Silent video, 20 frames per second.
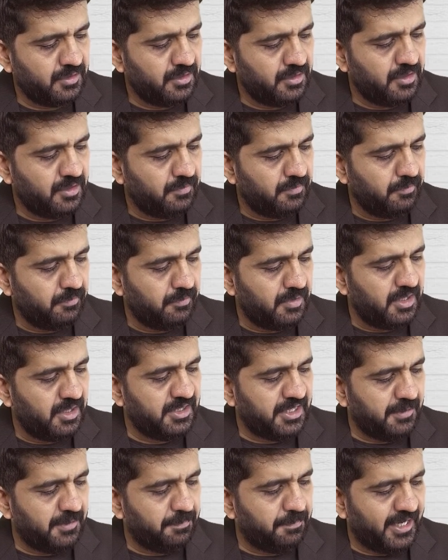
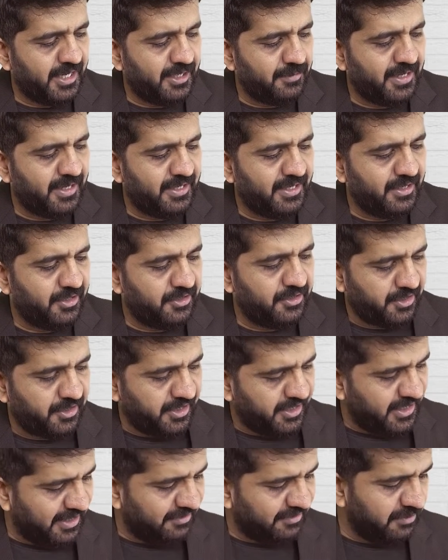multiplied by
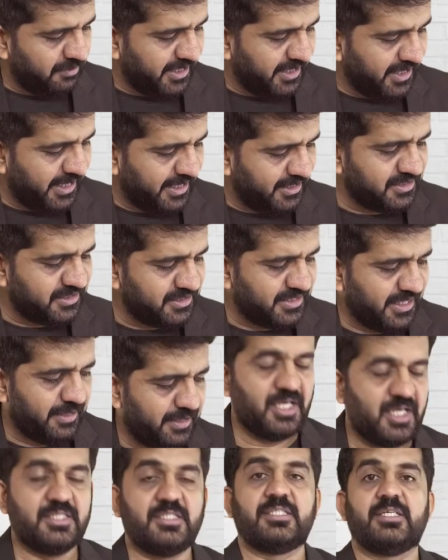100. I will be getting same
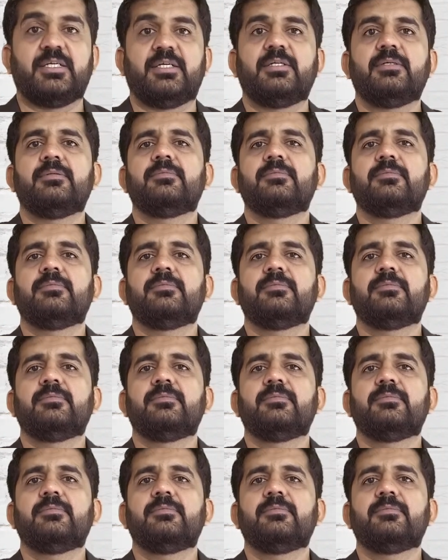answer.